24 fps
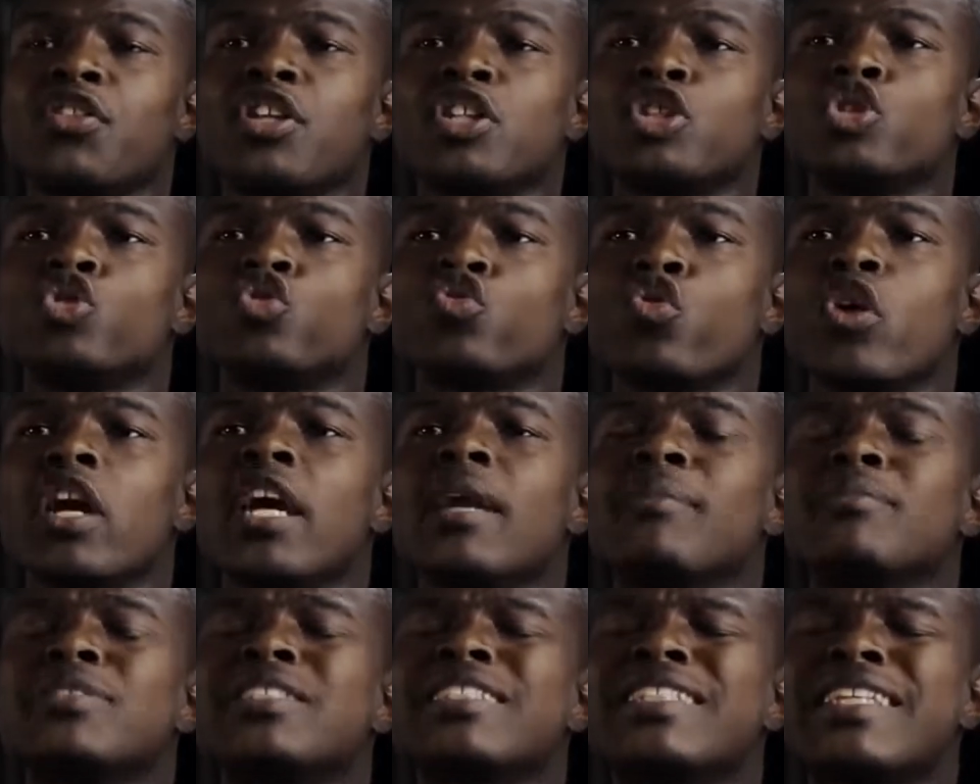The
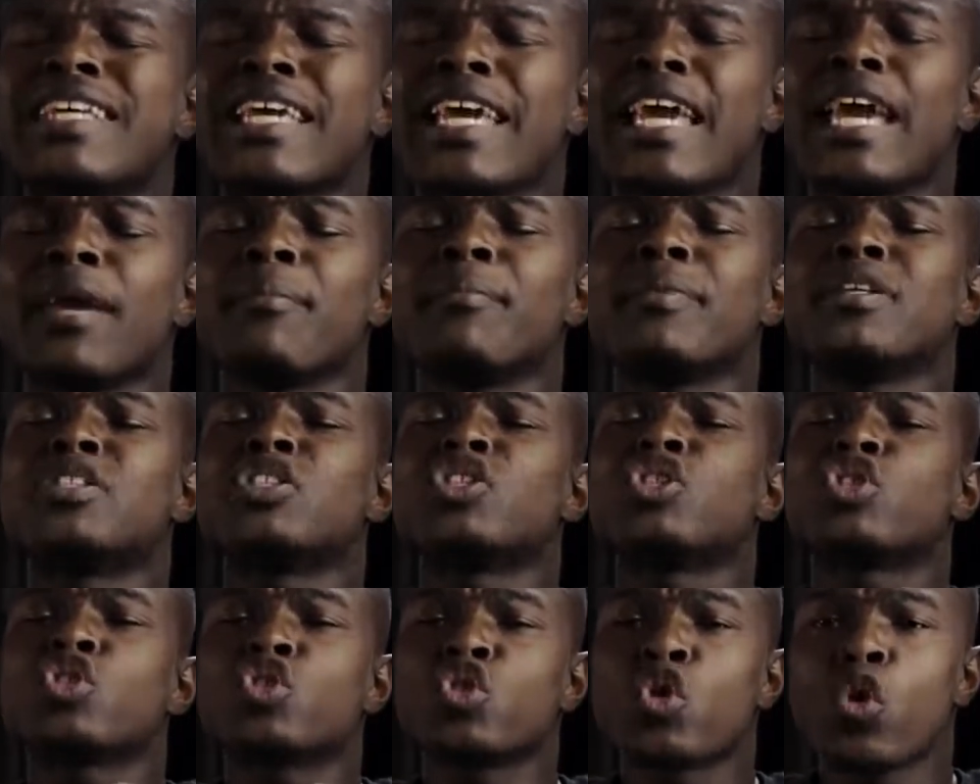dream scared me
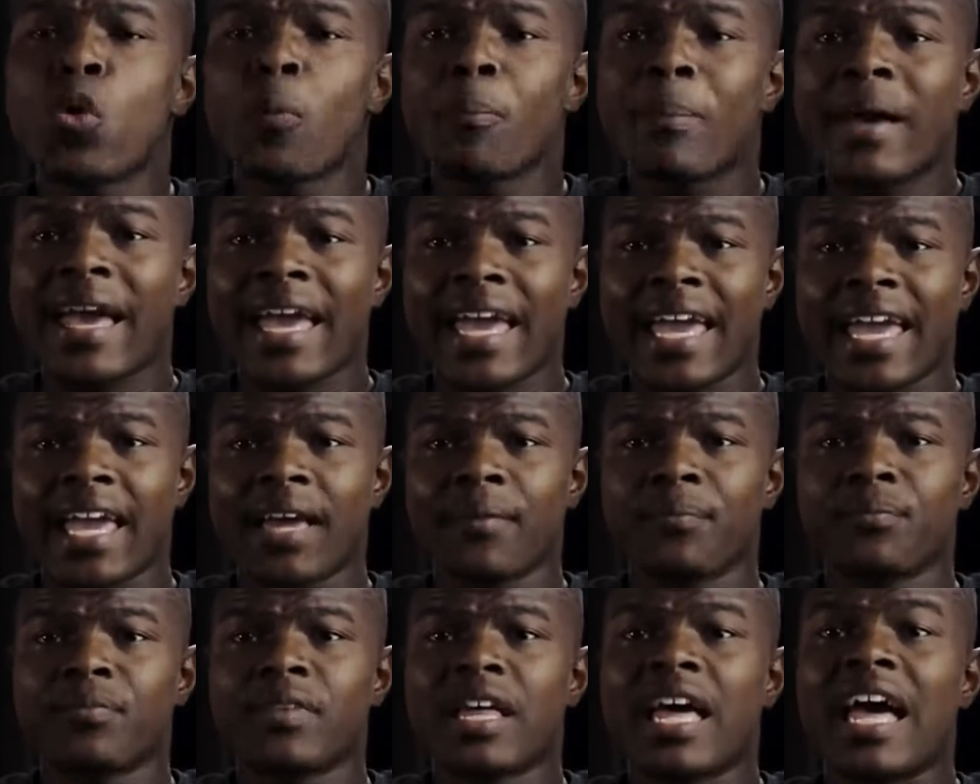so
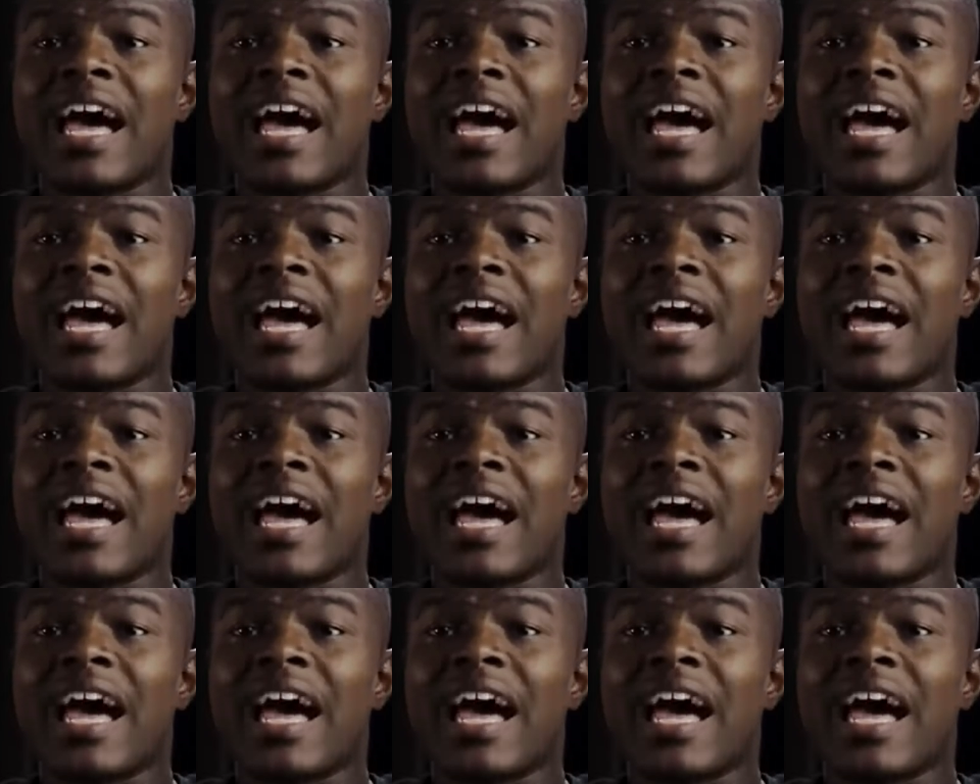bad.